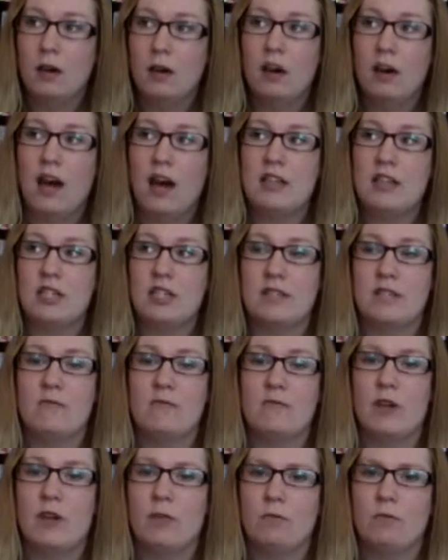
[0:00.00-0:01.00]
I just
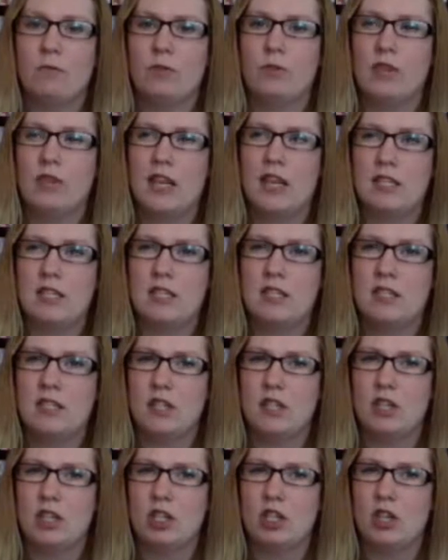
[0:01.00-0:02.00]
felt for that
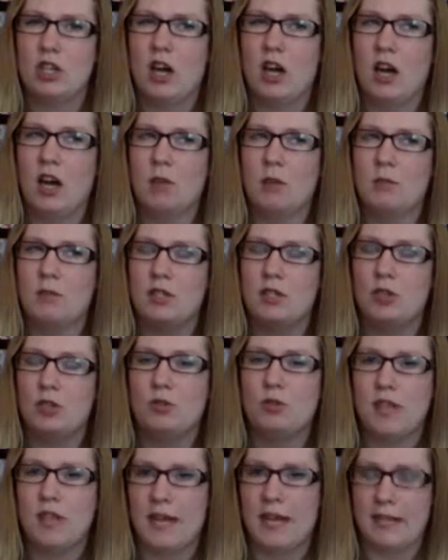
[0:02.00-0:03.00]
stitch I was too
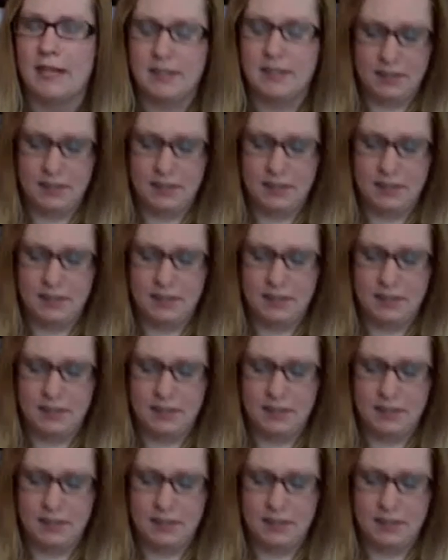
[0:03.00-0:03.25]
tight.